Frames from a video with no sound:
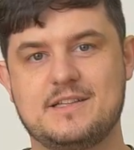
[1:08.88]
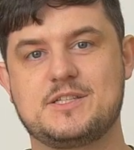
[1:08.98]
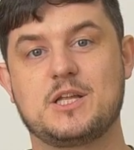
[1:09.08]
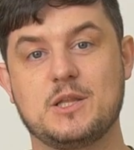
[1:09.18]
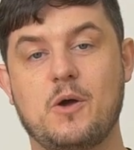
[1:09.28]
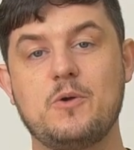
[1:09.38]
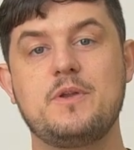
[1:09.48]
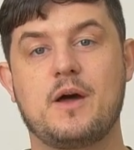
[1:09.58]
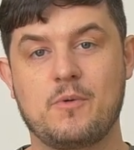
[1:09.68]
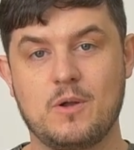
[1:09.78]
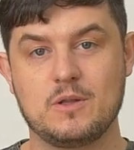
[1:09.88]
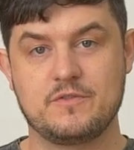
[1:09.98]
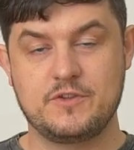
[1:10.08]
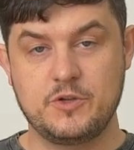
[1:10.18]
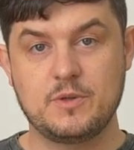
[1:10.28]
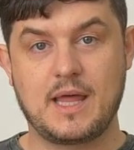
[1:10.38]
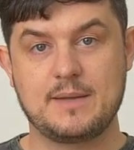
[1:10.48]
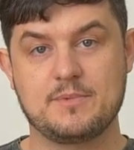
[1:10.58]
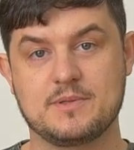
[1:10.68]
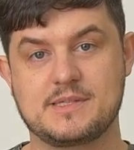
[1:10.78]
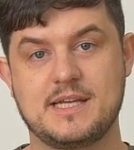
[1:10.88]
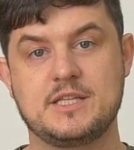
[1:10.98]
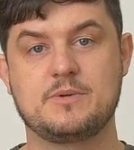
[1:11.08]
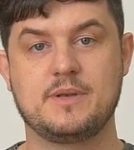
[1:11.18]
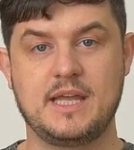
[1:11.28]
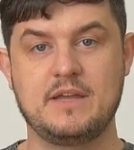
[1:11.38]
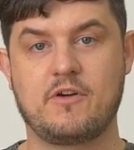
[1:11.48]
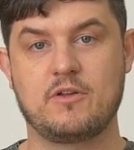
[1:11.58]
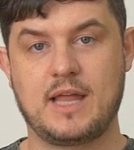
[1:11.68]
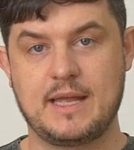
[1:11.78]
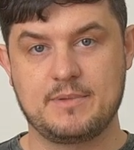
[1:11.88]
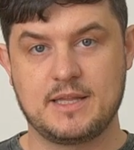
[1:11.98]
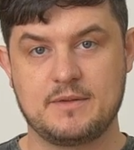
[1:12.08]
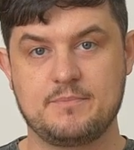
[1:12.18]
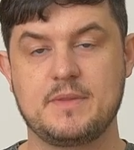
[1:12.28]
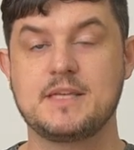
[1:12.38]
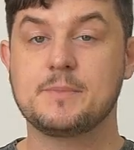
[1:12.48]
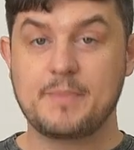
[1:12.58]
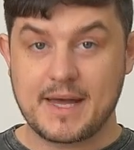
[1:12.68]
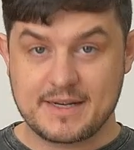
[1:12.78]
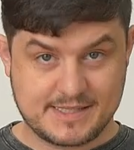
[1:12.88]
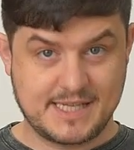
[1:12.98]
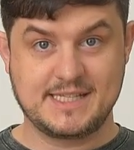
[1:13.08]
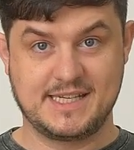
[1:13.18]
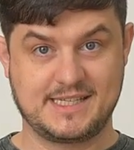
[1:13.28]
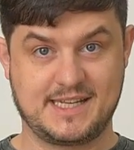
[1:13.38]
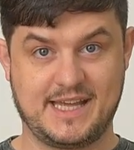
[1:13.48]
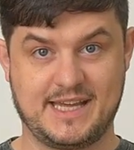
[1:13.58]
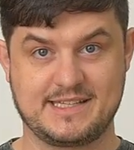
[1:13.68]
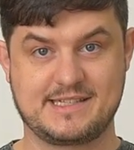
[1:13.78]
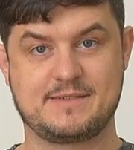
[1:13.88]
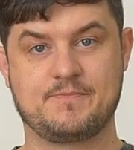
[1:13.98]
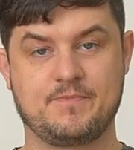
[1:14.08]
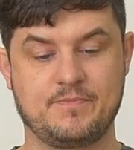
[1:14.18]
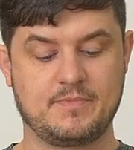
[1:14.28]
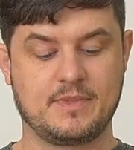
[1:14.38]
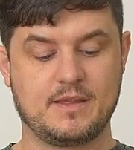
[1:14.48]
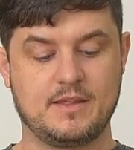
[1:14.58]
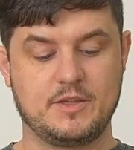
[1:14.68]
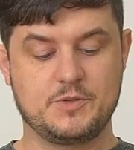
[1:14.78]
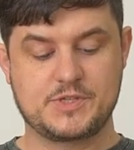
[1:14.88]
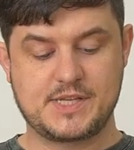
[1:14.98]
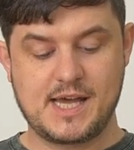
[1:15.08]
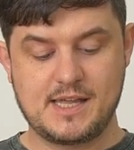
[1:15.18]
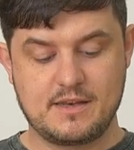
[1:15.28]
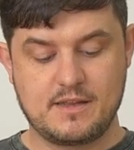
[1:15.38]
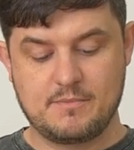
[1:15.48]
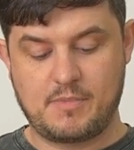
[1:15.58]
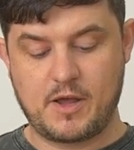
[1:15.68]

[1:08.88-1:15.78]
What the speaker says: To load a roll of new labels into an Evo labeler is about as easy as it gets. You start by